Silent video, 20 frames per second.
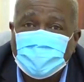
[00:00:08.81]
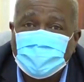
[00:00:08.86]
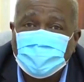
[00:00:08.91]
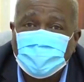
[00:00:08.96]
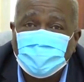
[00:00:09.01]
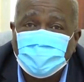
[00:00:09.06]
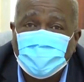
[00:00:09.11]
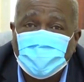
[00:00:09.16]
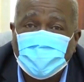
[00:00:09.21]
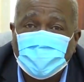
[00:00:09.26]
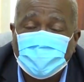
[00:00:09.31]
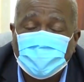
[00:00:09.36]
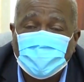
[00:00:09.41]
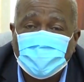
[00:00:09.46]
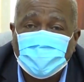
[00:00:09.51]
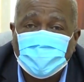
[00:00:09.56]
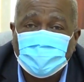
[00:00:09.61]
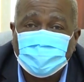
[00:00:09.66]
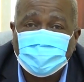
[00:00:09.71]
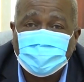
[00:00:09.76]
GPL
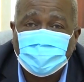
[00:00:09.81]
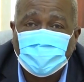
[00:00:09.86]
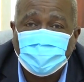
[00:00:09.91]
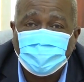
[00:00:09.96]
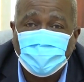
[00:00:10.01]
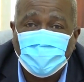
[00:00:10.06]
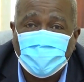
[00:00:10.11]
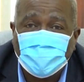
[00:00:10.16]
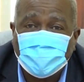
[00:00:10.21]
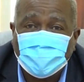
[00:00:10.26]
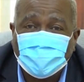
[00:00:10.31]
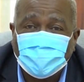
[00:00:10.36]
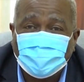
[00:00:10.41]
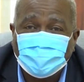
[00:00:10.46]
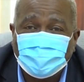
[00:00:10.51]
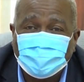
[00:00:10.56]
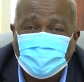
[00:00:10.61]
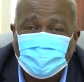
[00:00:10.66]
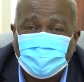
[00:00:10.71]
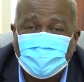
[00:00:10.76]
is a burning
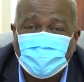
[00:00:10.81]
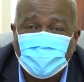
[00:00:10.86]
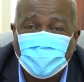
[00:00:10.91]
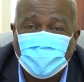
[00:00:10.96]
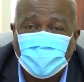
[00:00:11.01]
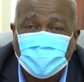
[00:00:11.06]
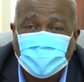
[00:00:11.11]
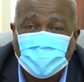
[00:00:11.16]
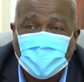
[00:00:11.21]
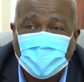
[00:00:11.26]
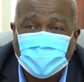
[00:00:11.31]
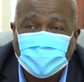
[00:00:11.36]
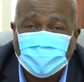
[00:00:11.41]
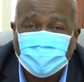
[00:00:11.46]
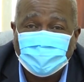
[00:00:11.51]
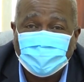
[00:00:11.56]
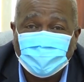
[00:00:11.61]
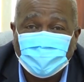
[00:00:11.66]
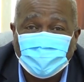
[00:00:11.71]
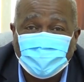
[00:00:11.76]
issue for all
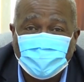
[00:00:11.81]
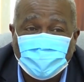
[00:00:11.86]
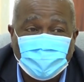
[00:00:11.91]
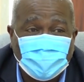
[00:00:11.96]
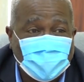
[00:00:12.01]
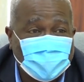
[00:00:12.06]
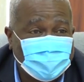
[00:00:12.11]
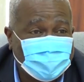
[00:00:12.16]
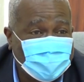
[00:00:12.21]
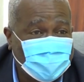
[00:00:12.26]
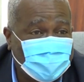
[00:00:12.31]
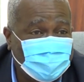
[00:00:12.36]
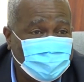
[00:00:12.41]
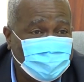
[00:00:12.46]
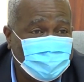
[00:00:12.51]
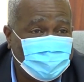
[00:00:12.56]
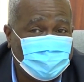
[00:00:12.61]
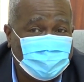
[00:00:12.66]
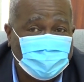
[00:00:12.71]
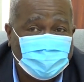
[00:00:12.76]
Guyanese, including myself.
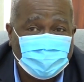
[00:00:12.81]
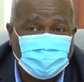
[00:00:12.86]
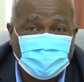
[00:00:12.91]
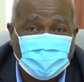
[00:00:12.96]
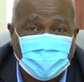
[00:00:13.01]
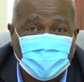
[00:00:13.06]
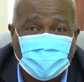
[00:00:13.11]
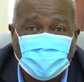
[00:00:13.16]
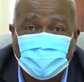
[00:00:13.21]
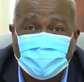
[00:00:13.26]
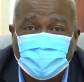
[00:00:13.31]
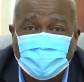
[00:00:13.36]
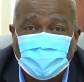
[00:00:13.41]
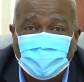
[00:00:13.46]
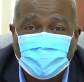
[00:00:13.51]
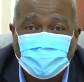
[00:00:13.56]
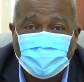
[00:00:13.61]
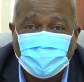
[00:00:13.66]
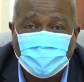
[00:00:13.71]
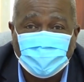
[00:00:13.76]
We all
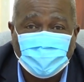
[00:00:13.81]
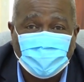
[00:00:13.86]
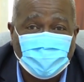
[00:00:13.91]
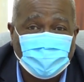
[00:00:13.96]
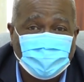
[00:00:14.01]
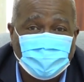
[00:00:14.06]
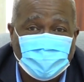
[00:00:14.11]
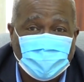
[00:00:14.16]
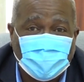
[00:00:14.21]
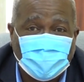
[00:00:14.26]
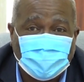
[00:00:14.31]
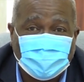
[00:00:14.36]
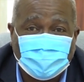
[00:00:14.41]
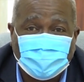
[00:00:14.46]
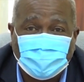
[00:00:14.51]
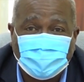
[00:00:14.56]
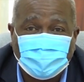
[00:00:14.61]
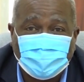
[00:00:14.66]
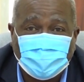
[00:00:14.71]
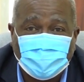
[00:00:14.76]
grew up, we all
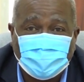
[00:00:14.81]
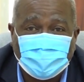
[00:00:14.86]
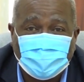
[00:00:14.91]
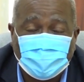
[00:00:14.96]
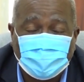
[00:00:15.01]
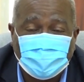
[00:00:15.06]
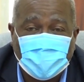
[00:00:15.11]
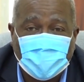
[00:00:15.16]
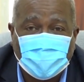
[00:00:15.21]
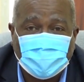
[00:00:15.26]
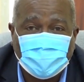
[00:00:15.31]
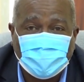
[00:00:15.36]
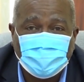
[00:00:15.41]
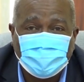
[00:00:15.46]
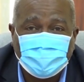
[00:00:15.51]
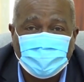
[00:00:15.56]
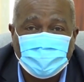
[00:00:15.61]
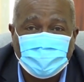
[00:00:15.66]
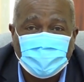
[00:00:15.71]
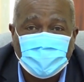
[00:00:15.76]
suffered from
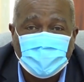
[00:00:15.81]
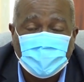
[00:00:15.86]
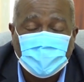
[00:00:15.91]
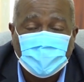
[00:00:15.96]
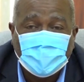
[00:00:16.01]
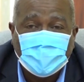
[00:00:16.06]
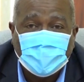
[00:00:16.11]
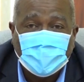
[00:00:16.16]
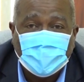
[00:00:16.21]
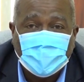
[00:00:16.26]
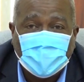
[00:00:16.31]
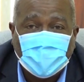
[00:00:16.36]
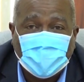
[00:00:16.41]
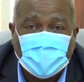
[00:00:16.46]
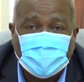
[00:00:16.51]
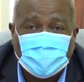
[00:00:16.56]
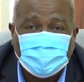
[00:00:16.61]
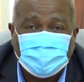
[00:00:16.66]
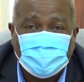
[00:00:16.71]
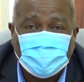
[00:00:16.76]
blackouts.
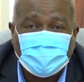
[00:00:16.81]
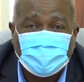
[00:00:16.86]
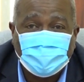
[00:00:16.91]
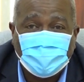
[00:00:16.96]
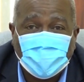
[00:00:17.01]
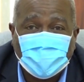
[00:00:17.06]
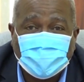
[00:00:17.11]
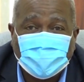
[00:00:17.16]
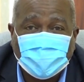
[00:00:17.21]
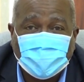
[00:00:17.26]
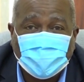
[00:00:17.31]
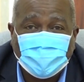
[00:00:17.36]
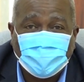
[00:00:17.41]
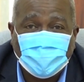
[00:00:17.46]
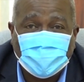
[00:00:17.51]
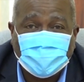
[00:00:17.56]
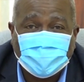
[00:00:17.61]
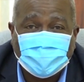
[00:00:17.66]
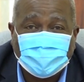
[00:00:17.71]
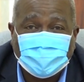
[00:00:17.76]
And if there's one thing I
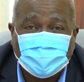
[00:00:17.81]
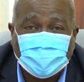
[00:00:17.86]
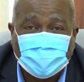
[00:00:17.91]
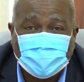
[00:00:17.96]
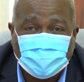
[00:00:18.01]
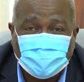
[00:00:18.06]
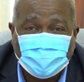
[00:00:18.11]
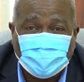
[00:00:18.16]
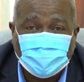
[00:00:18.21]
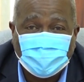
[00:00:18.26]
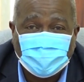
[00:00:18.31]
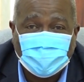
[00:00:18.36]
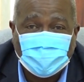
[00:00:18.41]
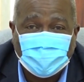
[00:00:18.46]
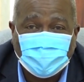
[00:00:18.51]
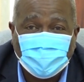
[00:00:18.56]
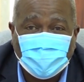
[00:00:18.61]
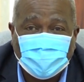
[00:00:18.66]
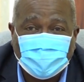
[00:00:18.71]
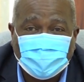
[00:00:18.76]
want to tell you
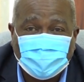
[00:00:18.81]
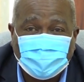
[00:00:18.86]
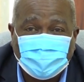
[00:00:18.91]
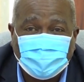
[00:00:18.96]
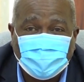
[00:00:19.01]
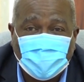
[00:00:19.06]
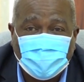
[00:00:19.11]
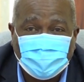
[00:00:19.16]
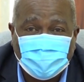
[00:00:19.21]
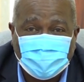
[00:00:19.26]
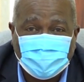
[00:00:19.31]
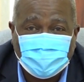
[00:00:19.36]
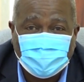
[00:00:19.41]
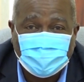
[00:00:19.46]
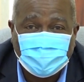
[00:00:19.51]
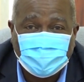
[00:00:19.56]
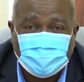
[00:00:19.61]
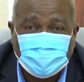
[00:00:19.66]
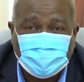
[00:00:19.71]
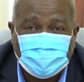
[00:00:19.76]
and I want to promise
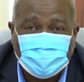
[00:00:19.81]
you,